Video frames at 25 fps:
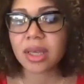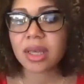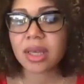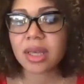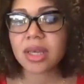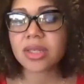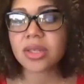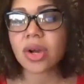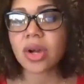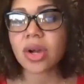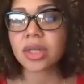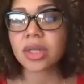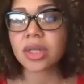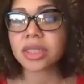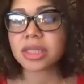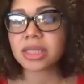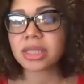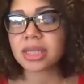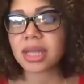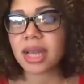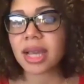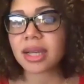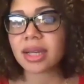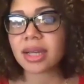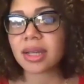is our
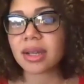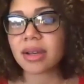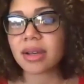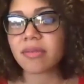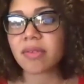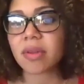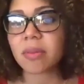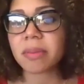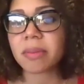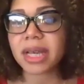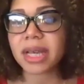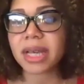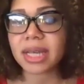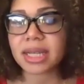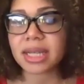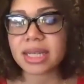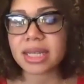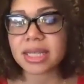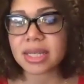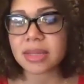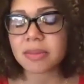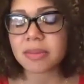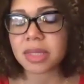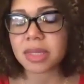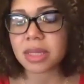understanding of the
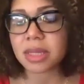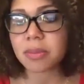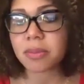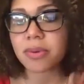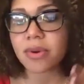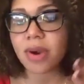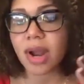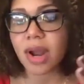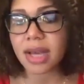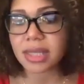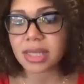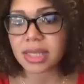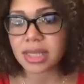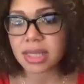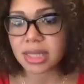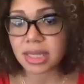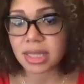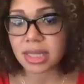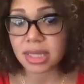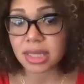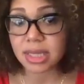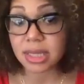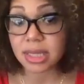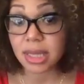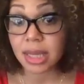mechanisms and
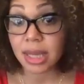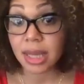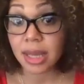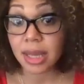processes